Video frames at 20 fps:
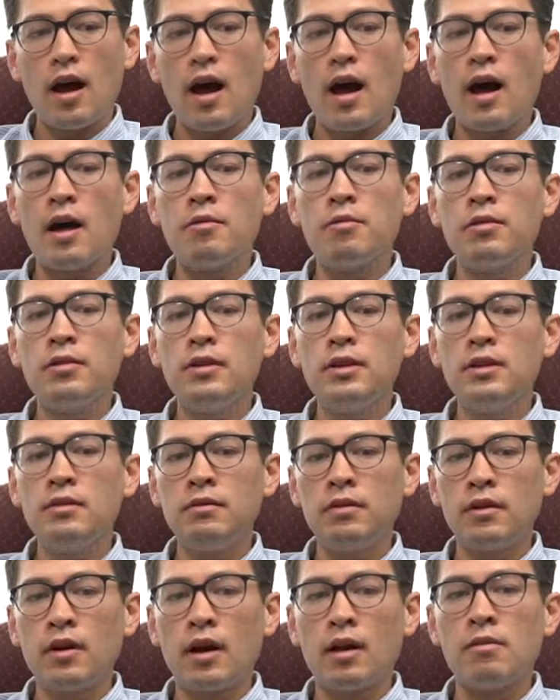I
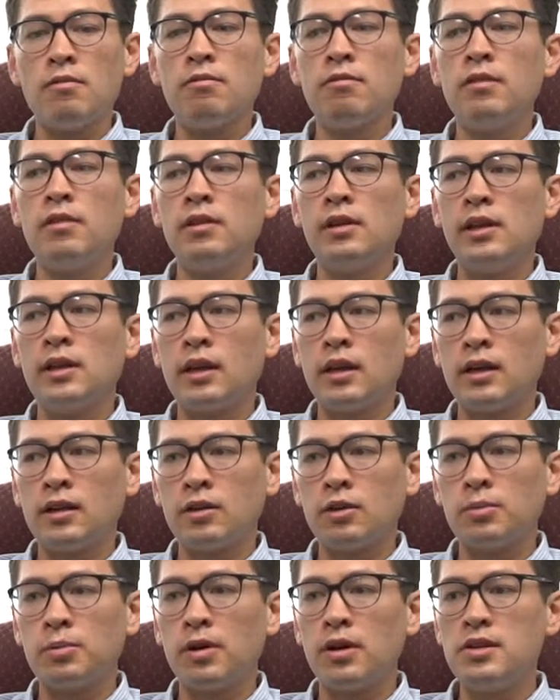really like
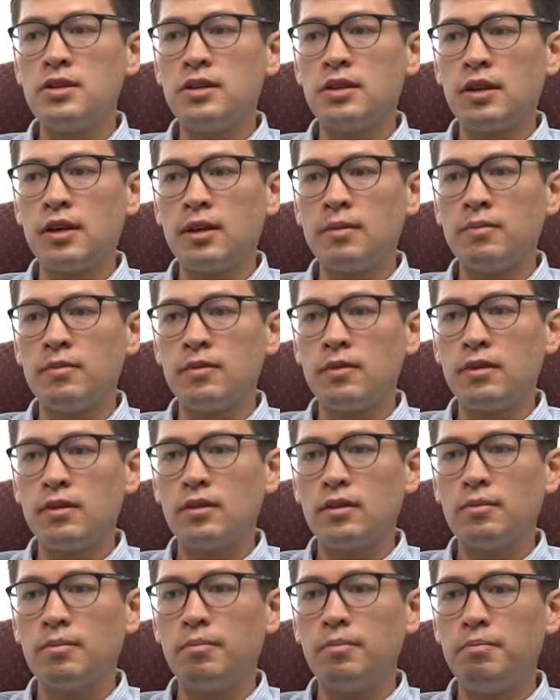"Oh Praise the Name"
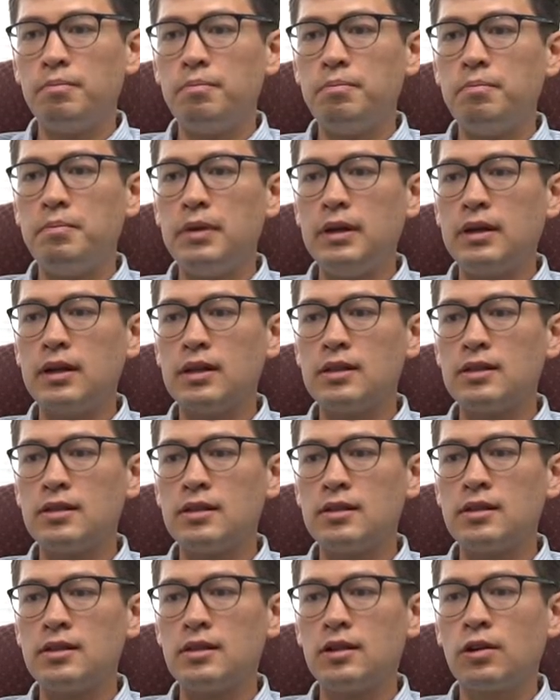because
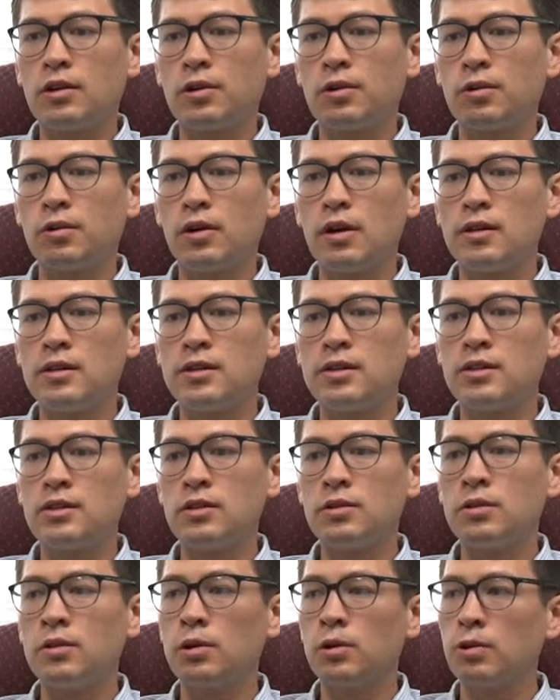it's
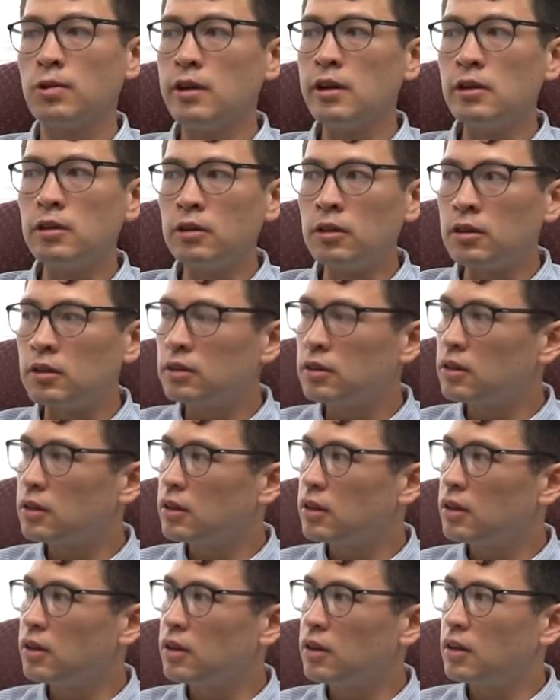so creedal,
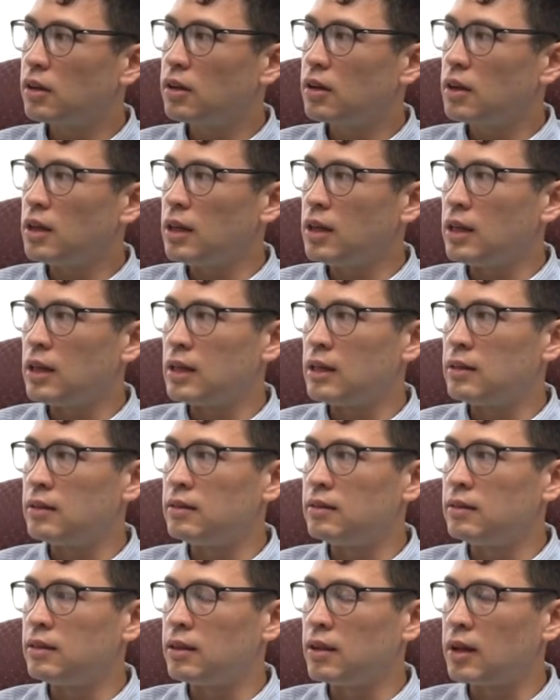
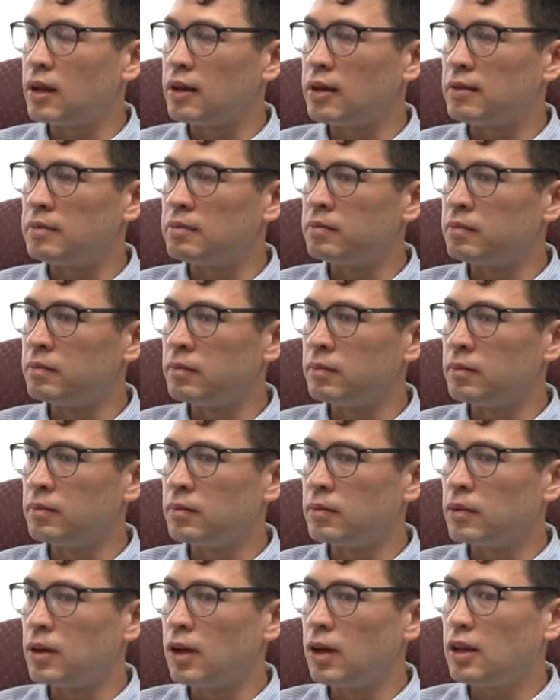and
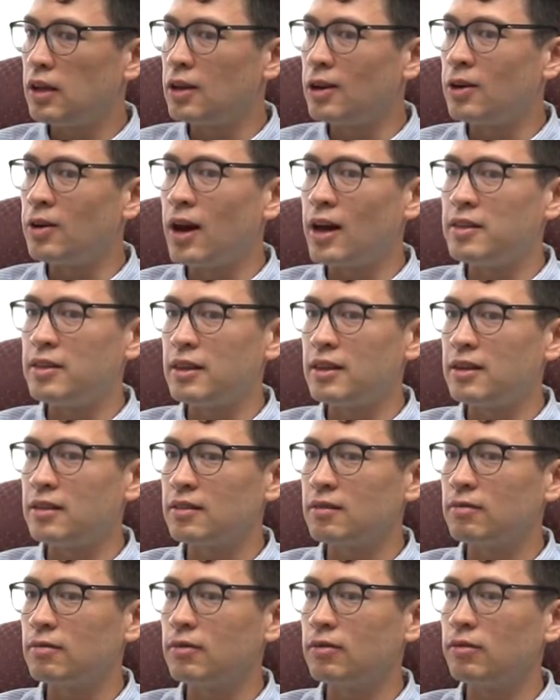I
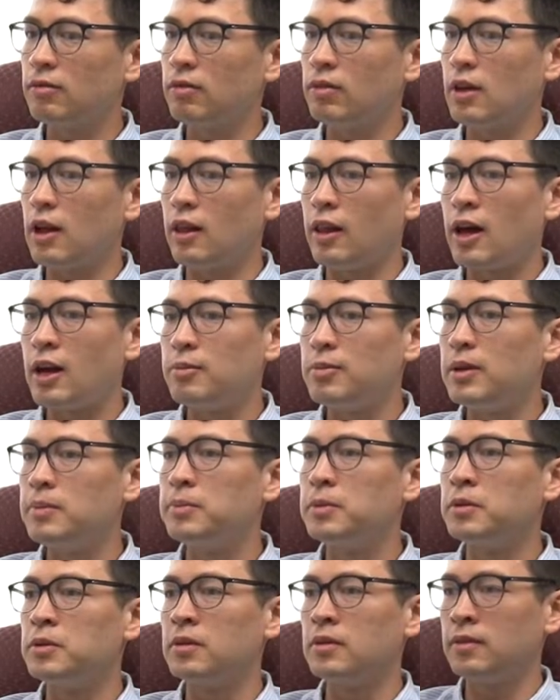think a lot of
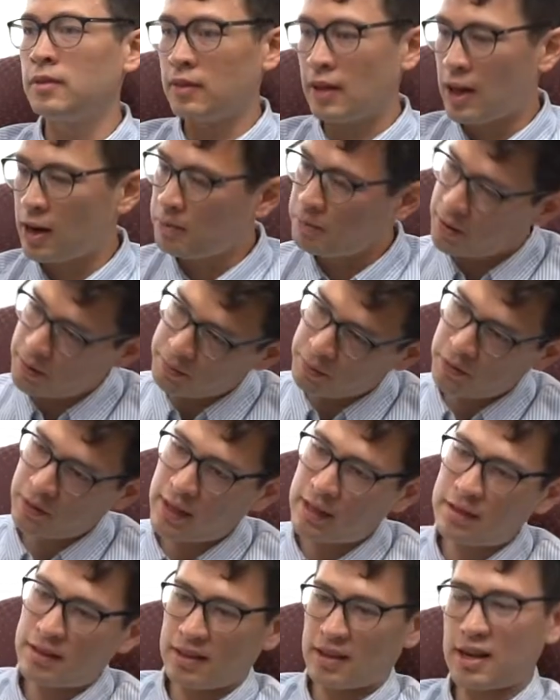people
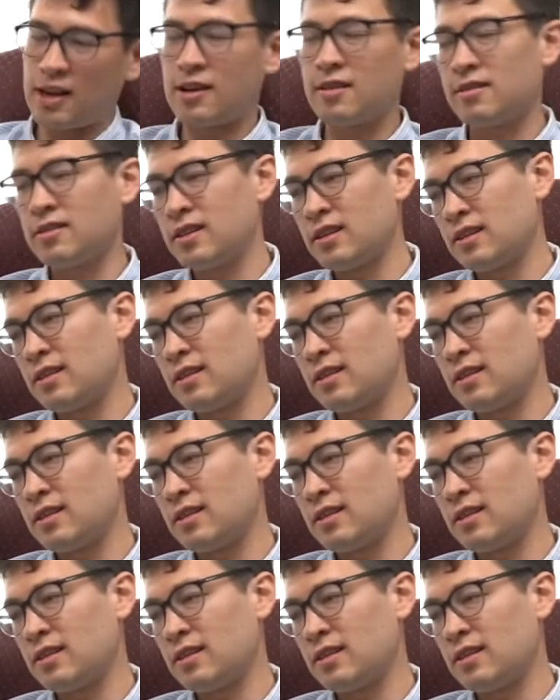that's kind of